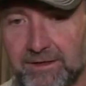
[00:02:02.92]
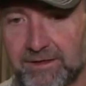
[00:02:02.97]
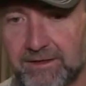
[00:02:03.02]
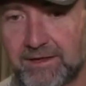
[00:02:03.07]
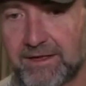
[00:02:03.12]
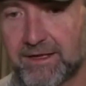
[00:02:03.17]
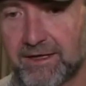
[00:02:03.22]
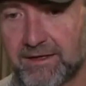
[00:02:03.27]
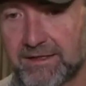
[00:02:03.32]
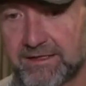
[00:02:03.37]

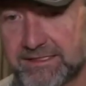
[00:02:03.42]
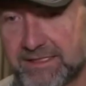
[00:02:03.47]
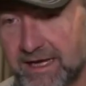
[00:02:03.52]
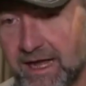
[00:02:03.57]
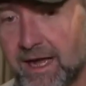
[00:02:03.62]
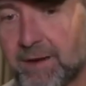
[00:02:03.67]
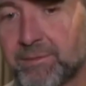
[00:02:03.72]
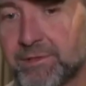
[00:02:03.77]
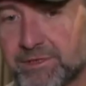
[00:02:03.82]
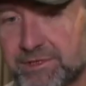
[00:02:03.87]
and
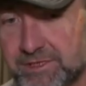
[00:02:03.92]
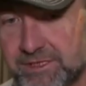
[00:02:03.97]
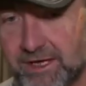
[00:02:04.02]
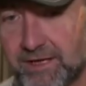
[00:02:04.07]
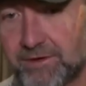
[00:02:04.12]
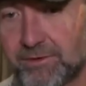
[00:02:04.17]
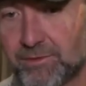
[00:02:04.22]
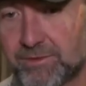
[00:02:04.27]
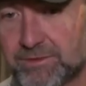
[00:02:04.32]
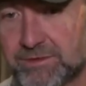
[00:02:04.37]
establish
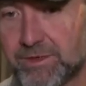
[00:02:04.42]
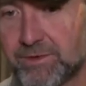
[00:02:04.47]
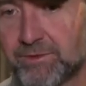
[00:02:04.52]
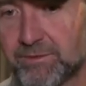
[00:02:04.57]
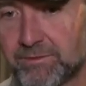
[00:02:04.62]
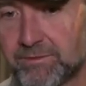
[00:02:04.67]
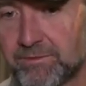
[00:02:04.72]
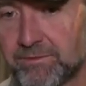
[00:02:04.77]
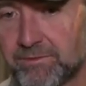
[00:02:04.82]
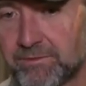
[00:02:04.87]
that
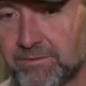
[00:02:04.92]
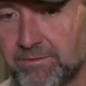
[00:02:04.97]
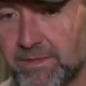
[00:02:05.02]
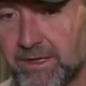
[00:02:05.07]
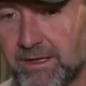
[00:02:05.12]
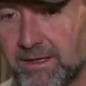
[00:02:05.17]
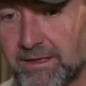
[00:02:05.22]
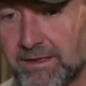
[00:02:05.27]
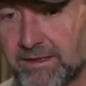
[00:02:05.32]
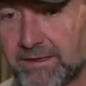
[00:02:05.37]
ozone
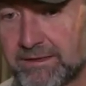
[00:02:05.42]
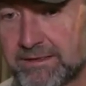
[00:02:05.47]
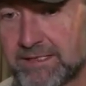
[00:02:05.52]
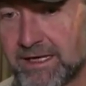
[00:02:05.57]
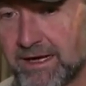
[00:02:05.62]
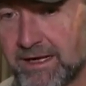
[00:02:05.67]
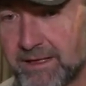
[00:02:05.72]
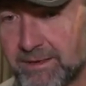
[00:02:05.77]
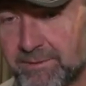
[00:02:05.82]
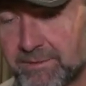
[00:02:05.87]

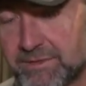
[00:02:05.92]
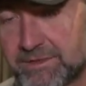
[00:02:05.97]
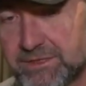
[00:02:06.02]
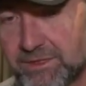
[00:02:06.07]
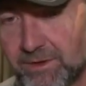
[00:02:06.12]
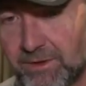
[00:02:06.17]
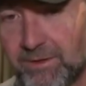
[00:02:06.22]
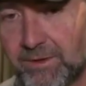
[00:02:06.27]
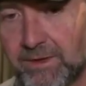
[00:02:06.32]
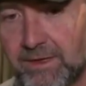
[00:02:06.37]
time.
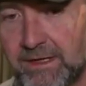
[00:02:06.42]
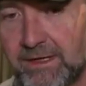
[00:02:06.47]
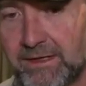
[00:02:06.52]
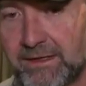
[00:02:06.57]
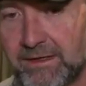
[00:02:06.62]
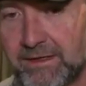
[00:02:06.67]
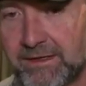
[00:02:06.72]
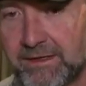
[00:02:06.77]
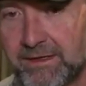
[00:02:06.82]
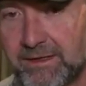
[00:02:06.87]
So,
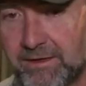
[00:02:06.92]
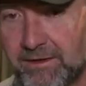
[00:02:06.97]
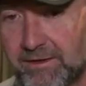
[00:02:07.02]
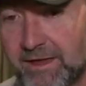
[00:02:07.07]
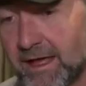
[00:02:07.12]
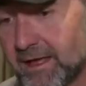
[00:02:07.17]
you know,